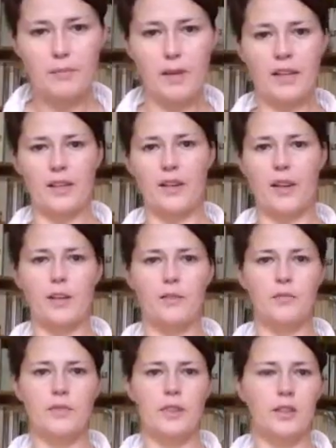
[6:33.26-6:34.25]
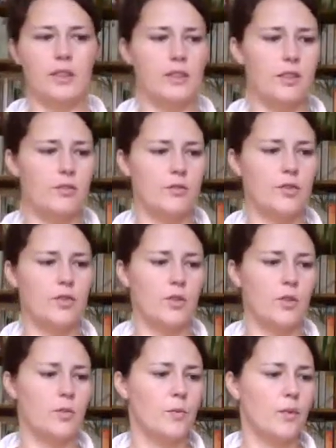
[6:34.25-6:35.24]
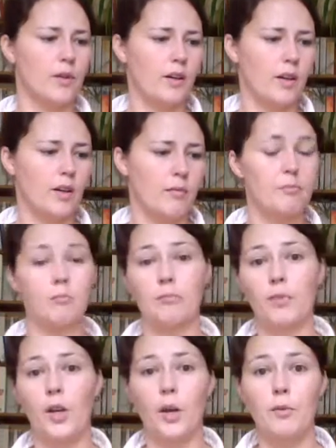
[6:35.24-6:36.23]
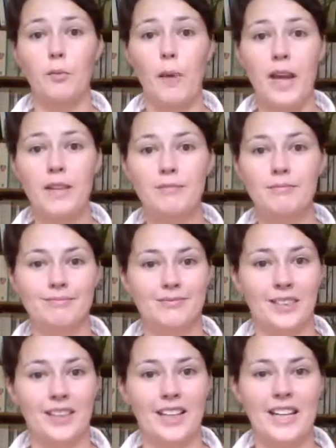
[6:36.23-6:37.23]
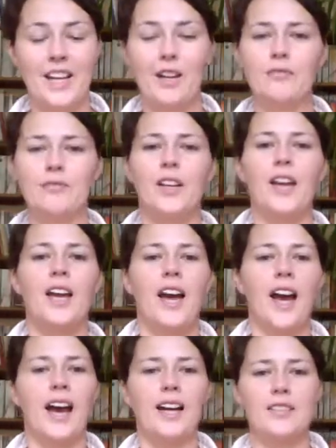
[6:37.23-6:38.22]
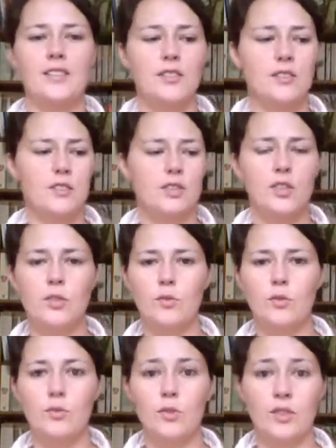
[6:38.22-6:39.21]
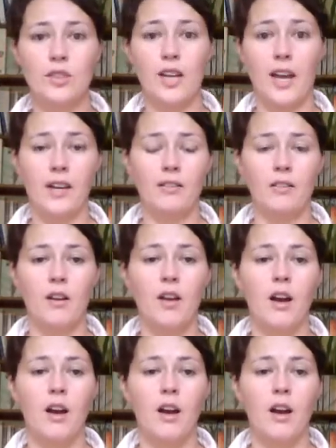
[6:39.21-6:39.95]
mane comb that I use to comb the mane, funnily enough, and to do the tail.